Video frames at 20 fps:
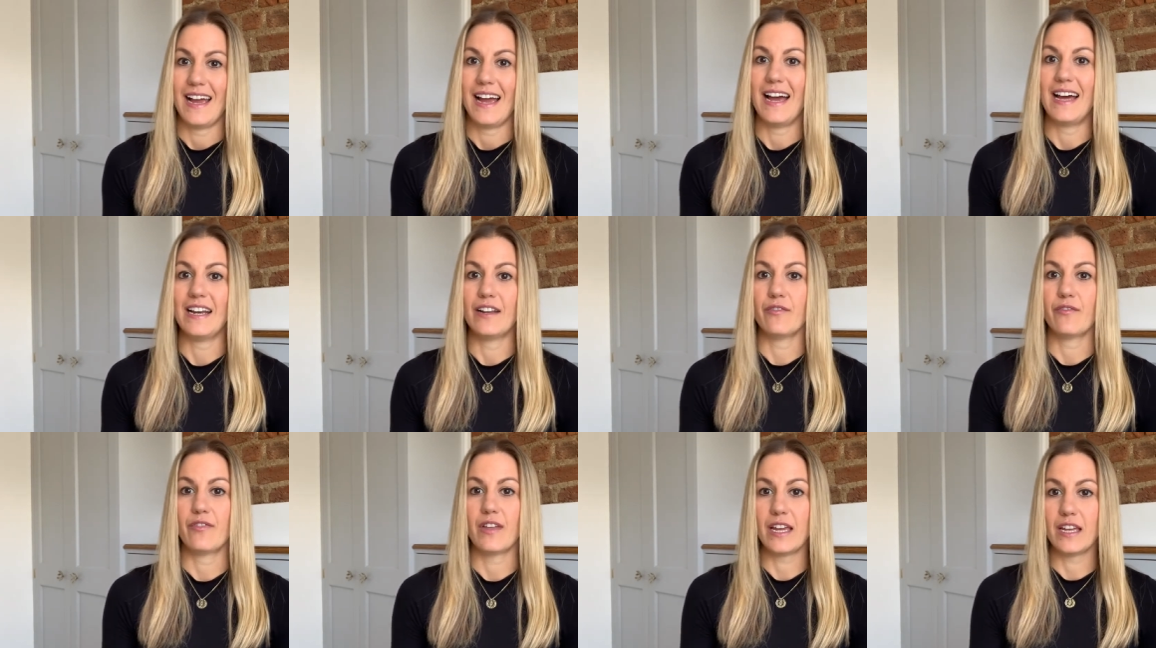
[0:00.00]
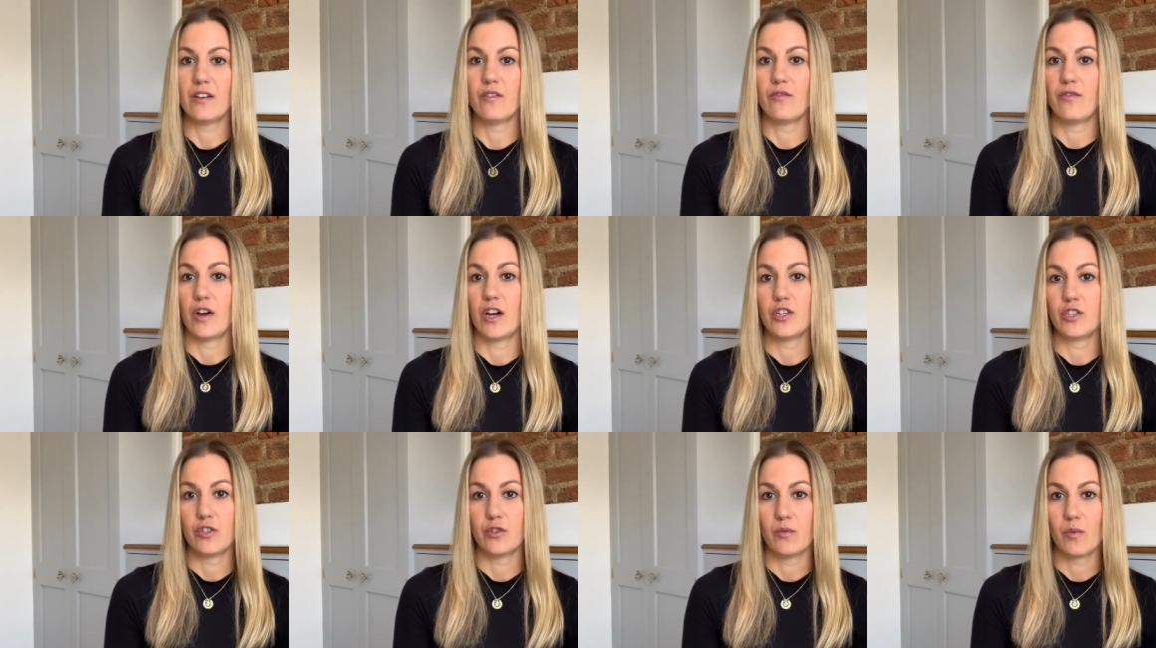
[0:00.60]
And if they can
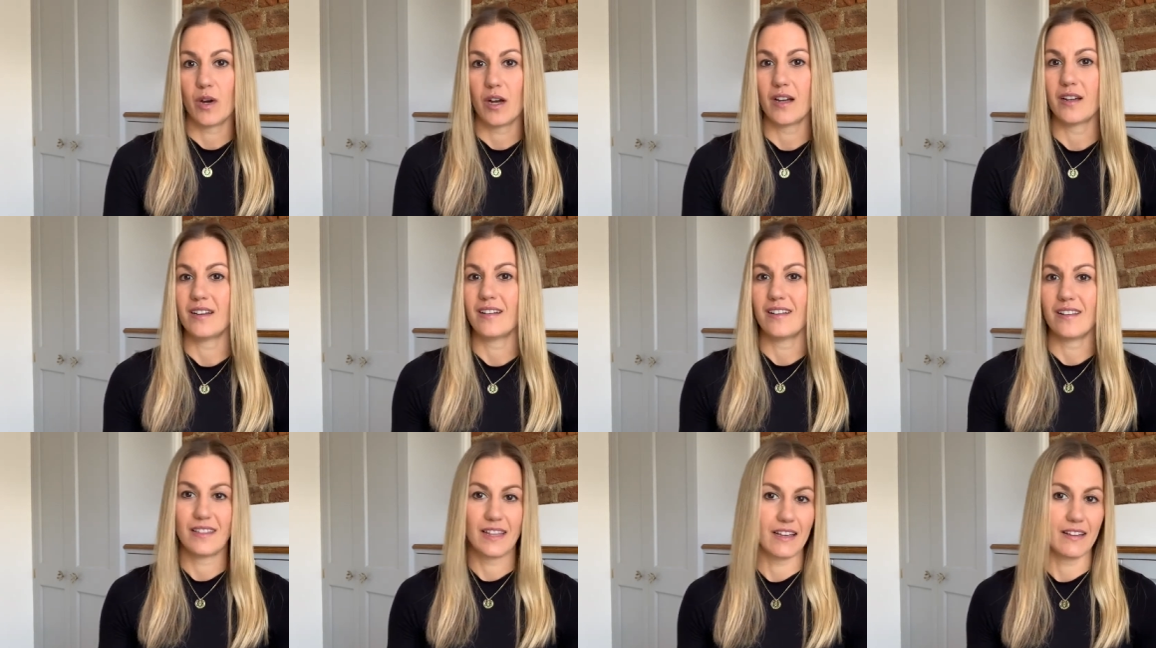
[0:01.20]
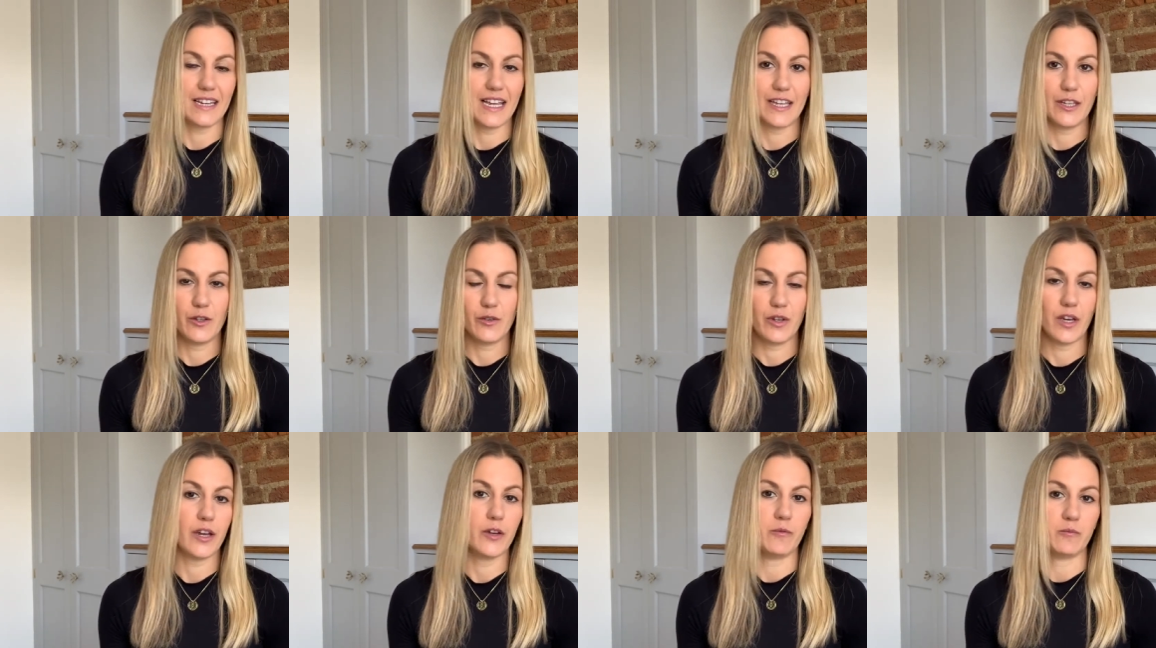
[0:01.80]
find you the work, they'll let you
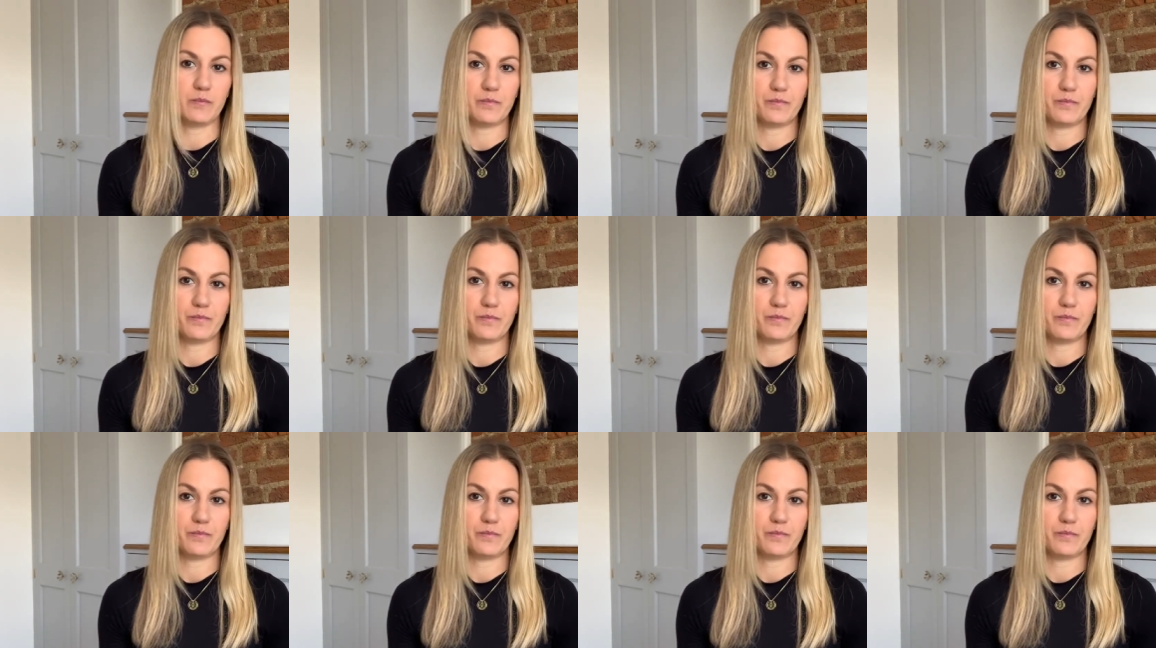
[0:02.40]
know.